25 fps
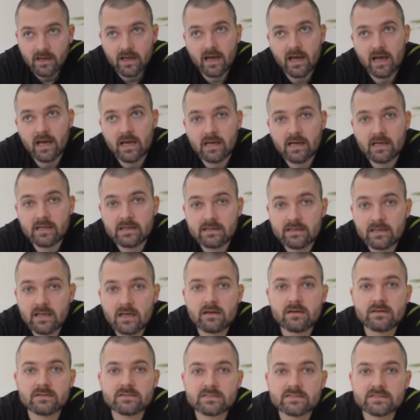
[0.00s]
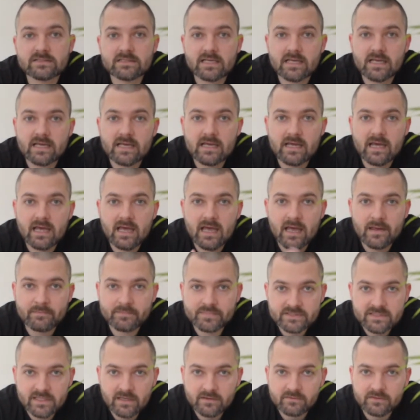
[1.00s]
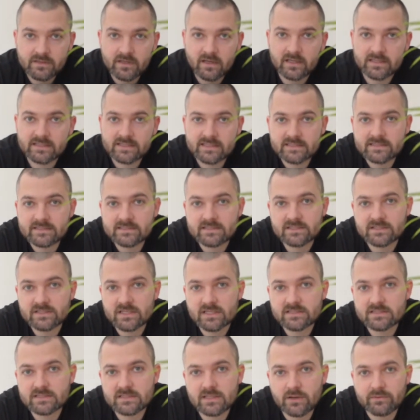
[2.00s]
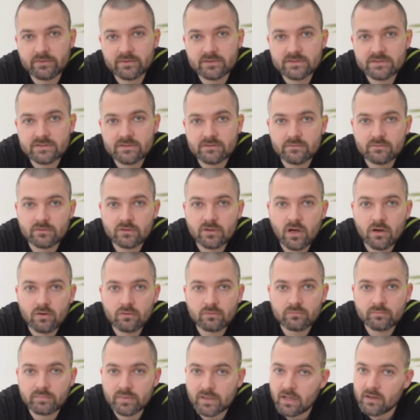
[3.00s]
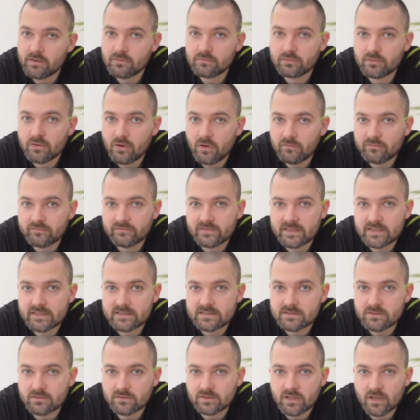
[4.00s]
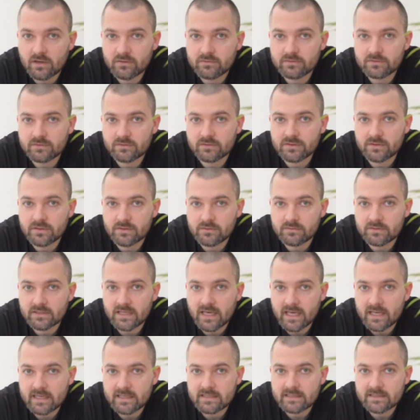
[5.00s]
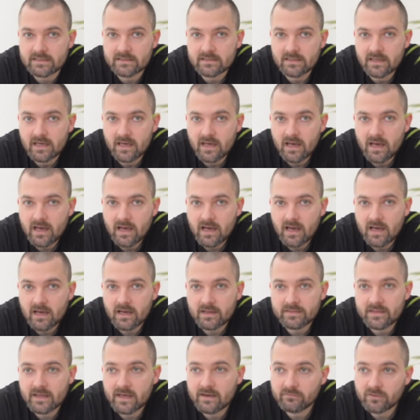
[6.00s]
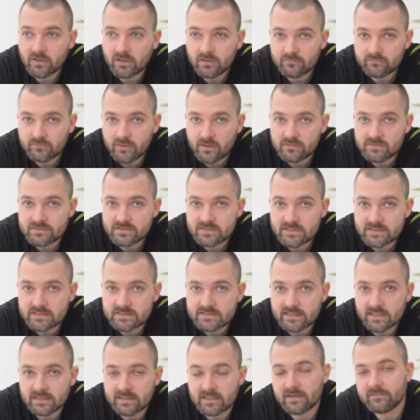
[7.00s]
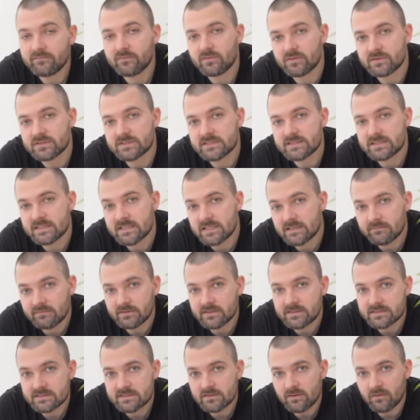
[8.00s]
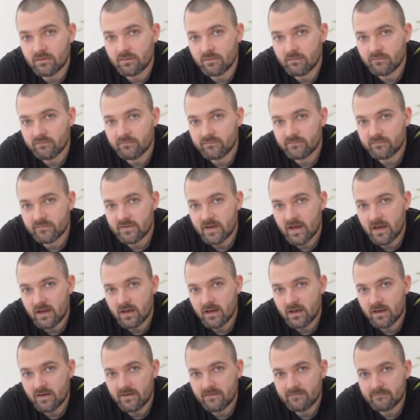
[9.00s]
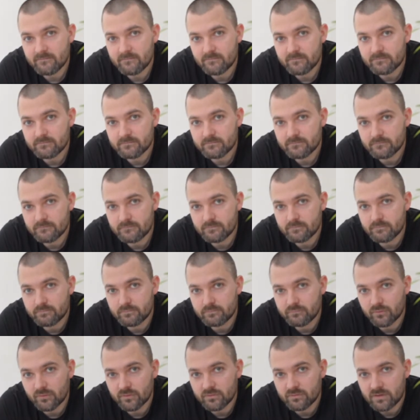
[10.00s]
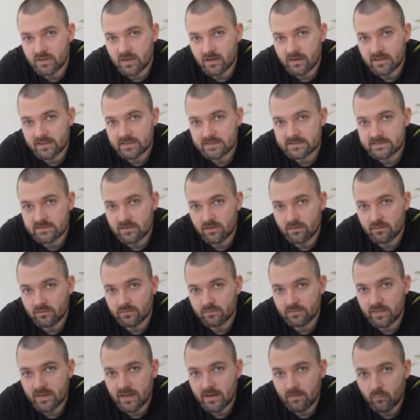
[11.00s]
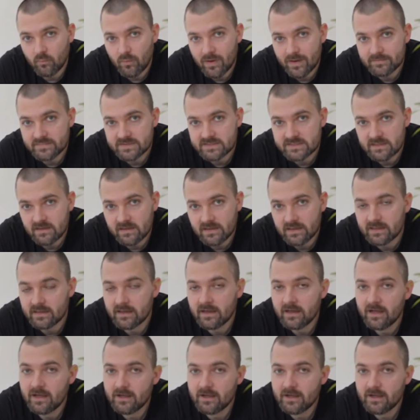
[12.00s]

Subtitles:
Last episode I did suggest going to coldblowcoffee.co.uk. There are roasters and they've got a series of brew guides on their website.